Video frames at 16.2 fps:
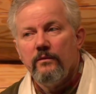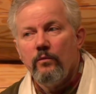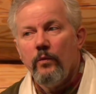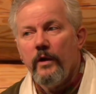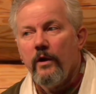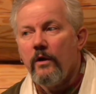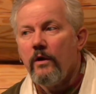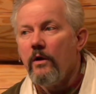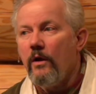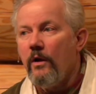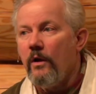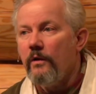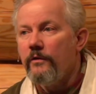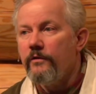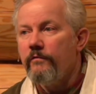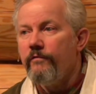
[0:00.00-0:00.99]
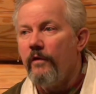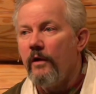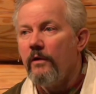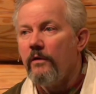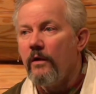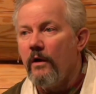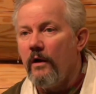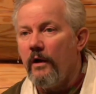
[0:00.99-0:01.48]
We are called to
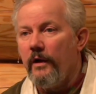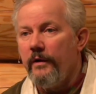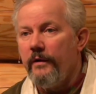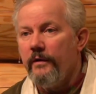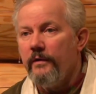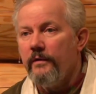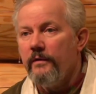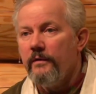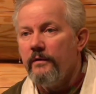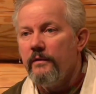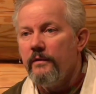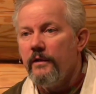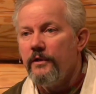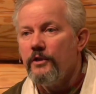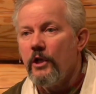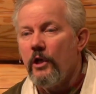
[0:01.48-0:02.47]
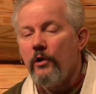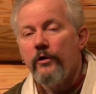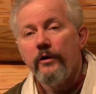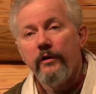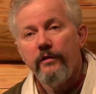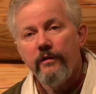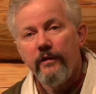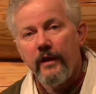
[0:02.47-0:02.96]
follow God and to learn
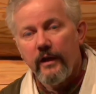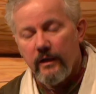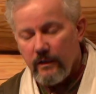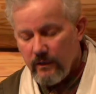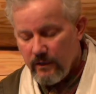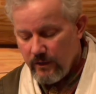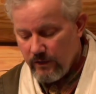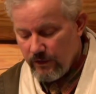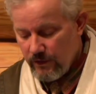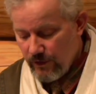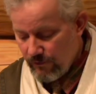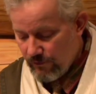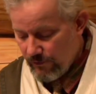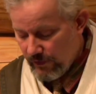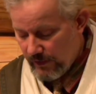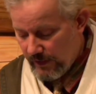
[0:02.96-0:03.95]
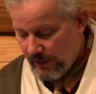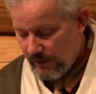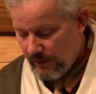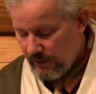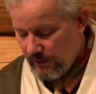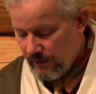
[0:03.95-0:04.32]
to think differently.